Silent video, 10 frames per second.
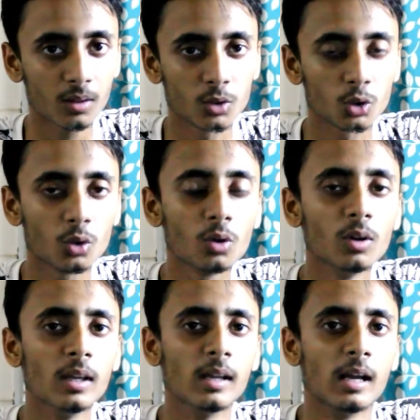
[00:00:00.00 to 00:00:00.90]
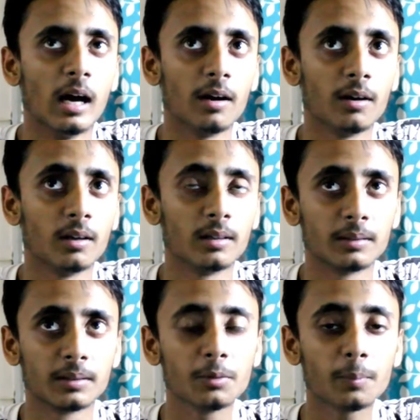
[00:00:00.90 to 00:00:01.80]
So
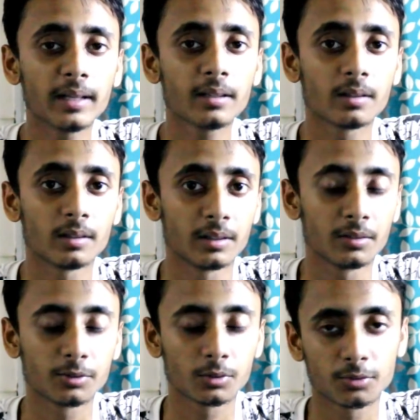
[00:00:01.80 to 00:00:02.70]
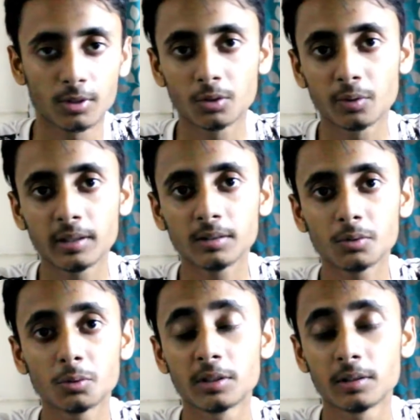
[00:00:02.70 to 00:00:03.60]
you might for
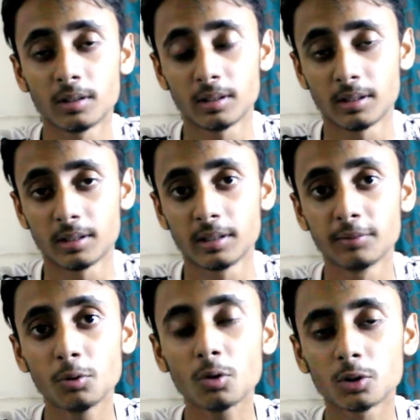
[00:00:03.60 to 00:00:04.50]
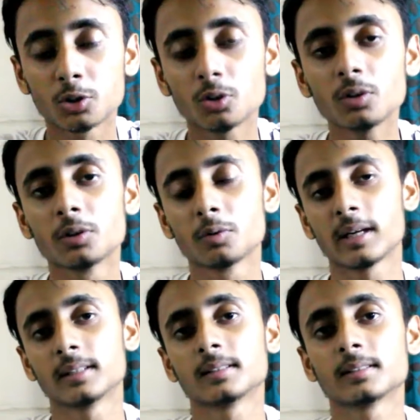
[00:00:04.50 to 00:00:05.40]
doing to revoke also, you
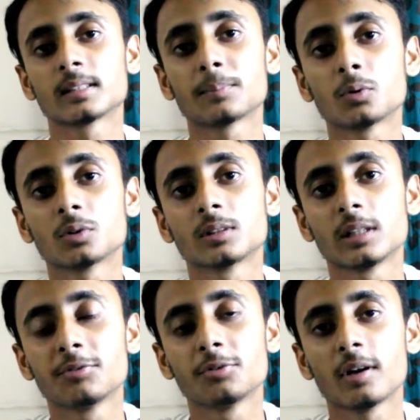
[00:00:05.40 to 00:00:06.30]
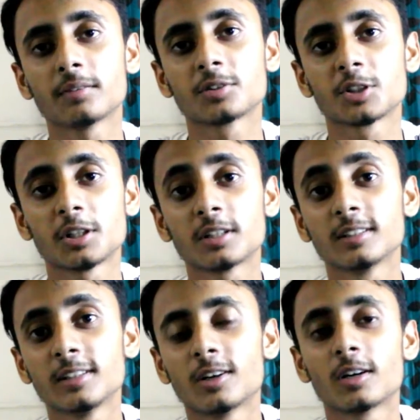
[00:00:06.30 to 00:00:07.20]
can suppose if you have
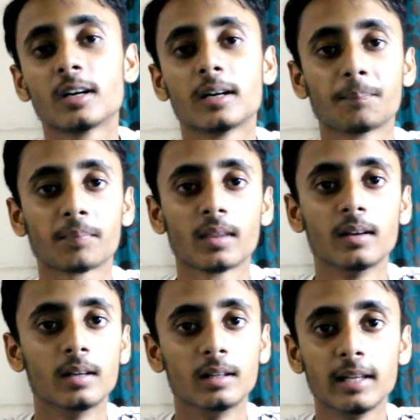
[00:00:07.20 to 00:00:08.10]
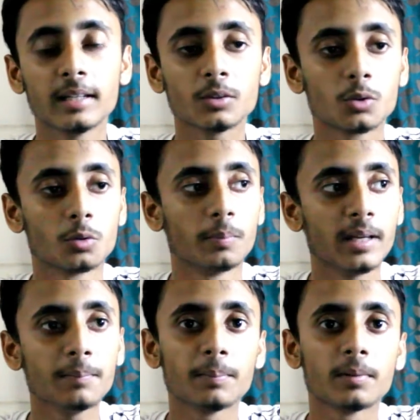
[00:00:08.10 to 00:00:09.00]
shared your link to
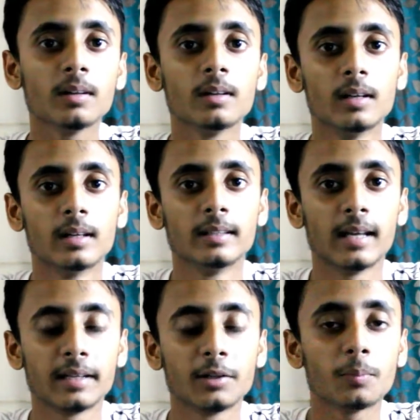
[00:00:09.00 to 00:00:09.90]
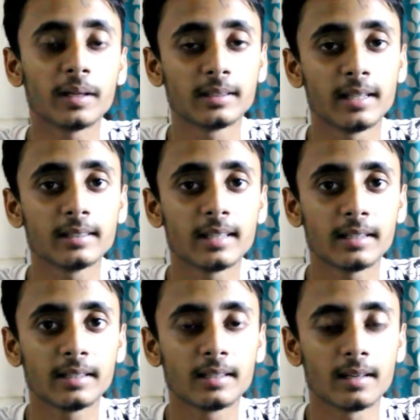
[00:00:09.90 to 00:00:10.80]
many people, then you might think that